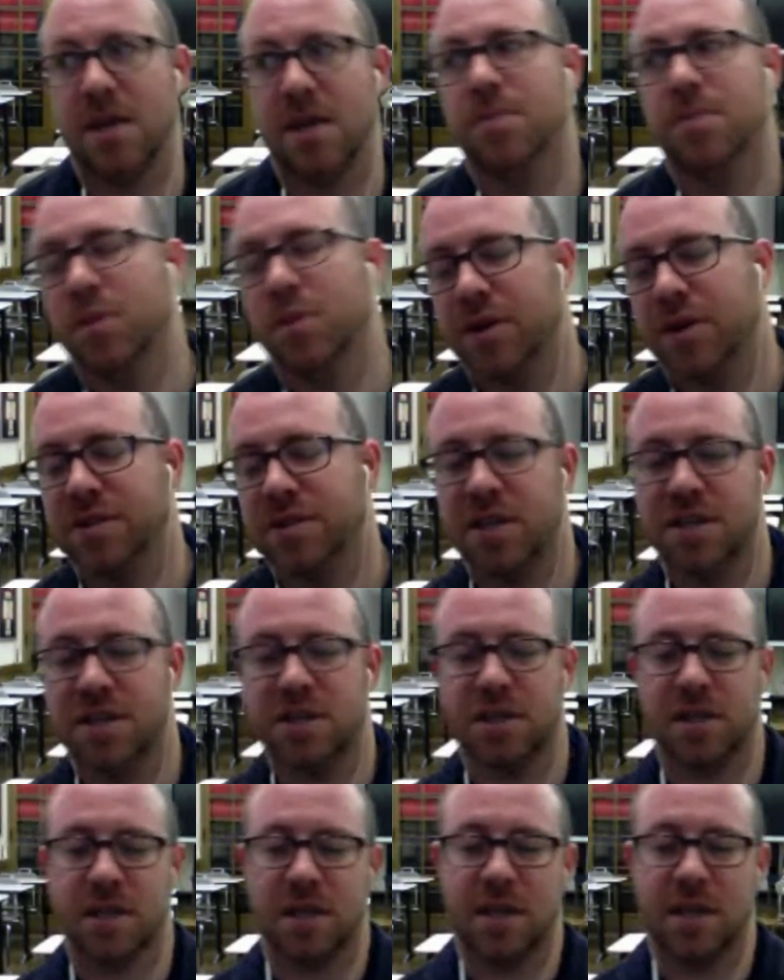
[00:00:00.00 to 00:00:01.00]
bullied
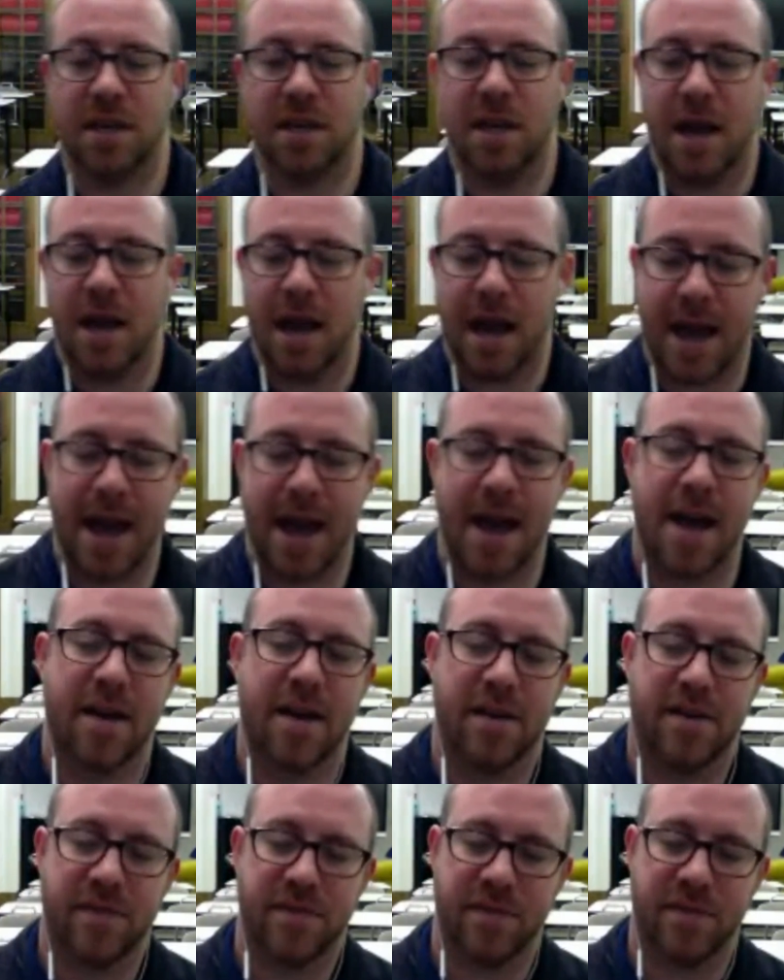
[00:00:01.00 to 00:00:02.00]
digitally
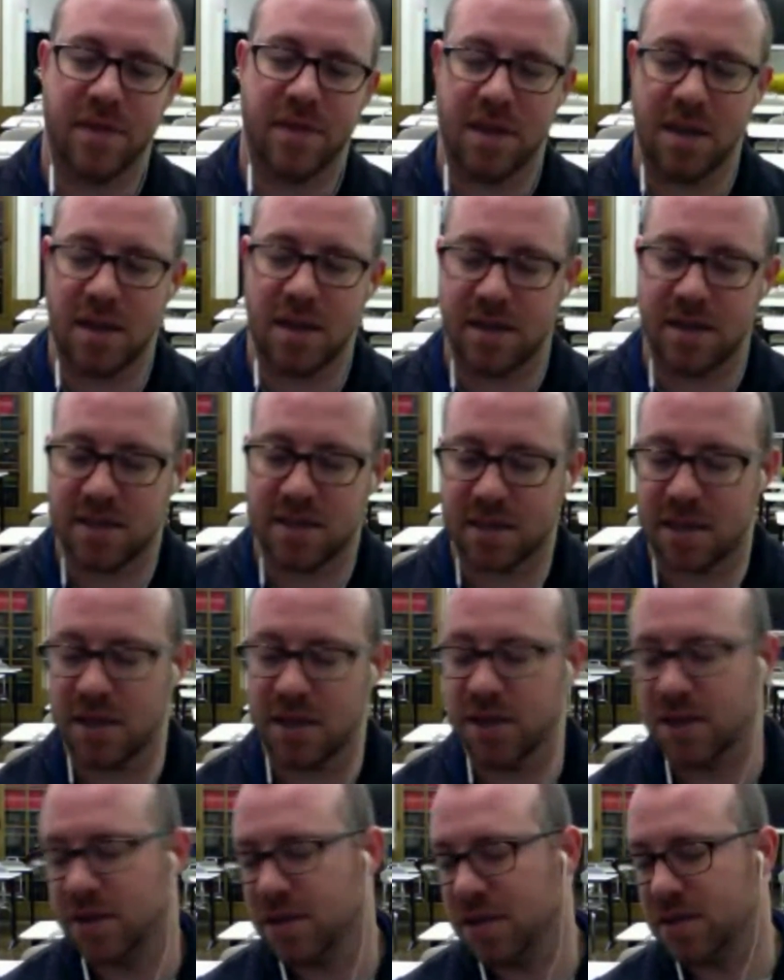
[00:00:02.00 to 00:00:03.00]
have the
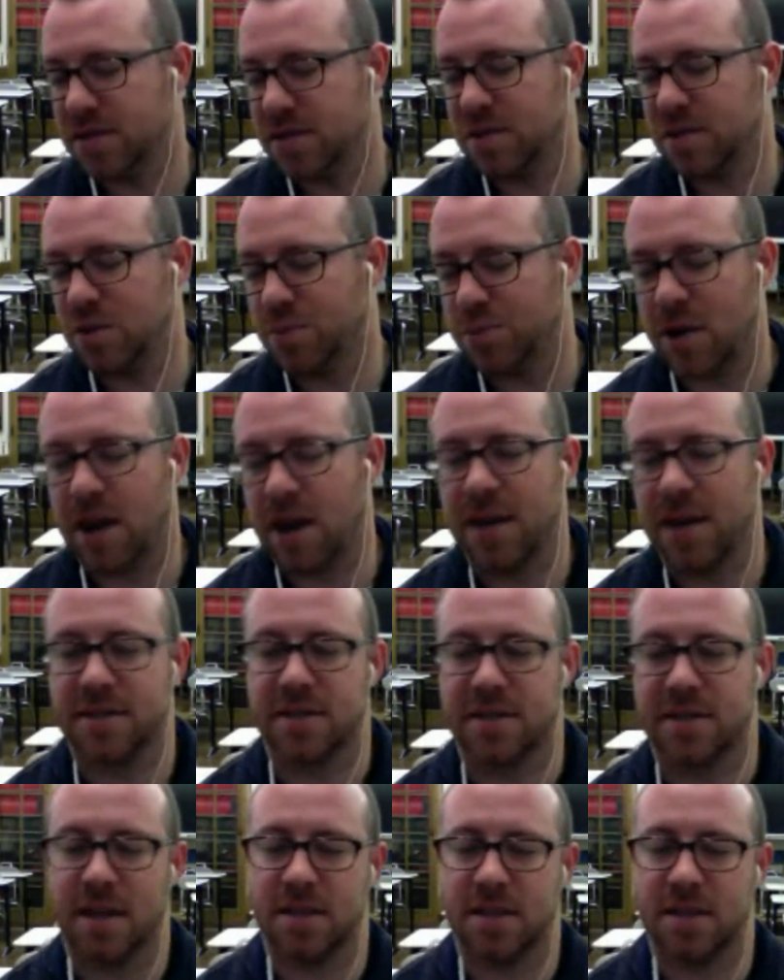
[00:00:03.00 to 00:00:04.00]
skills to
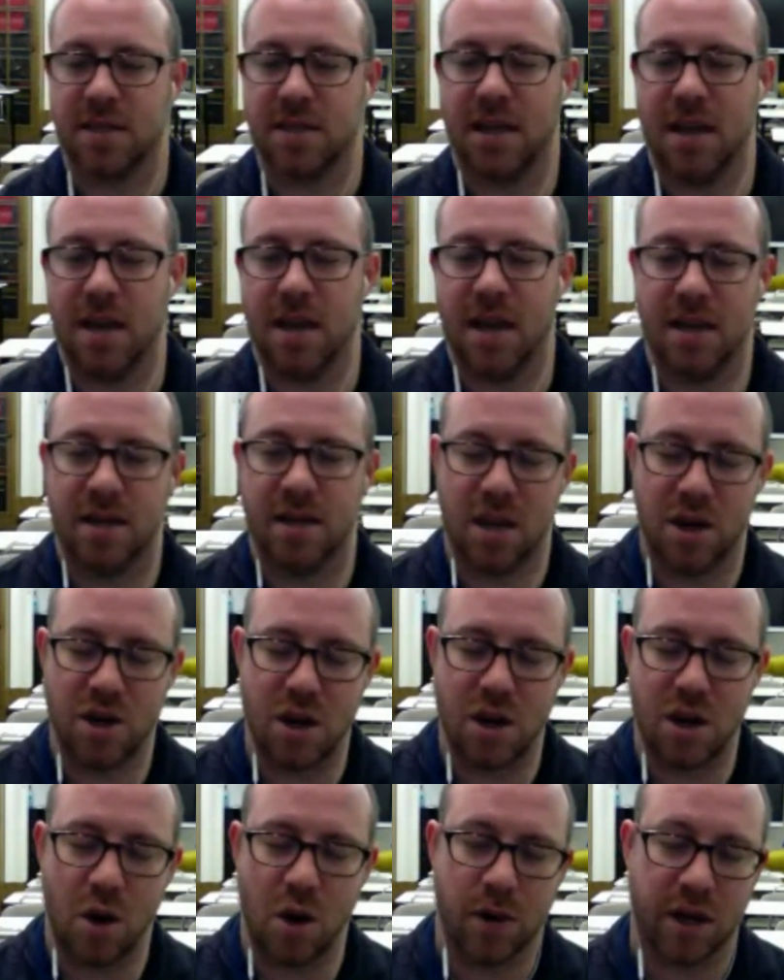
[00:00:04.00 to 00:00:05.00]
process and
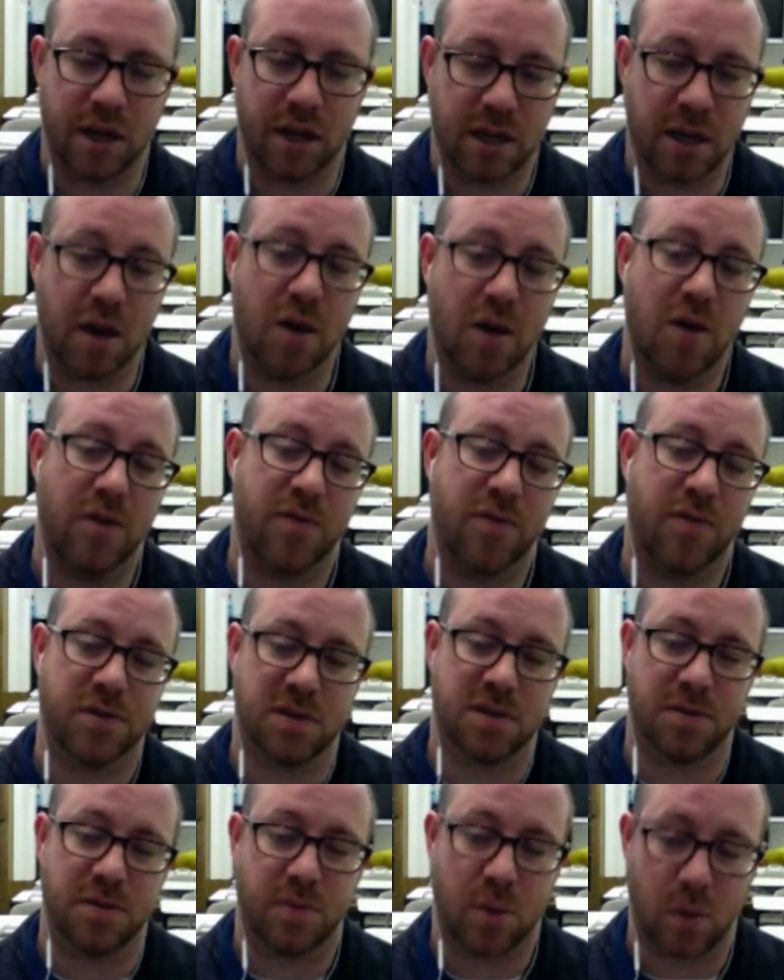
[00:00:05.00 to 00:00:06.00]
know where to go for
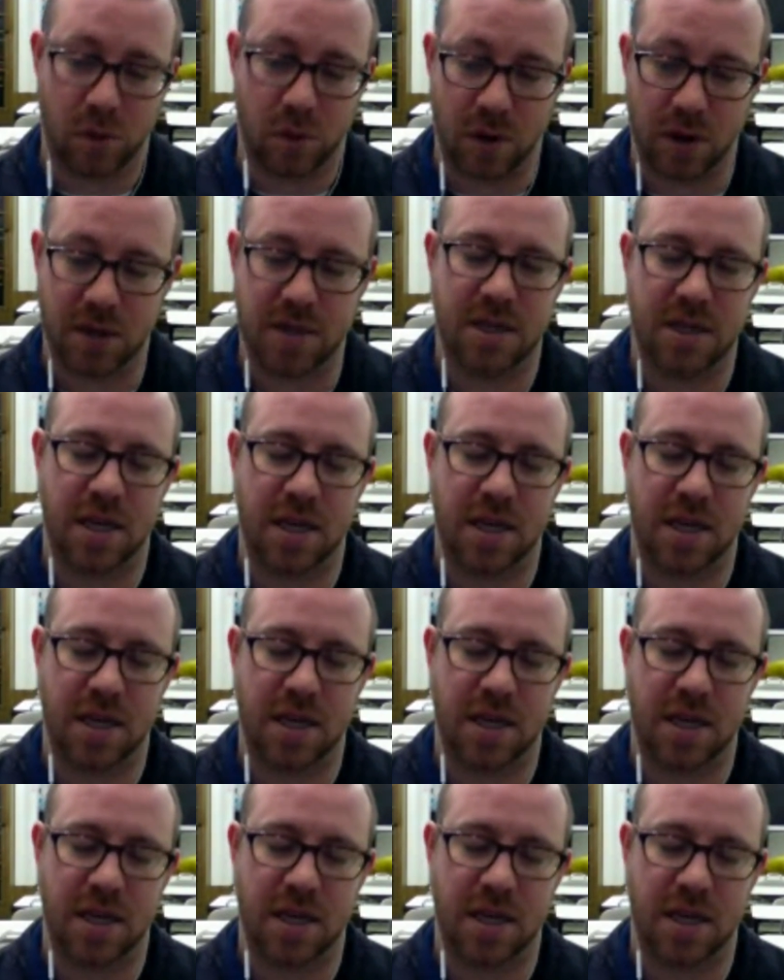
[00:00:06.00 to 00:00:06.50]
support.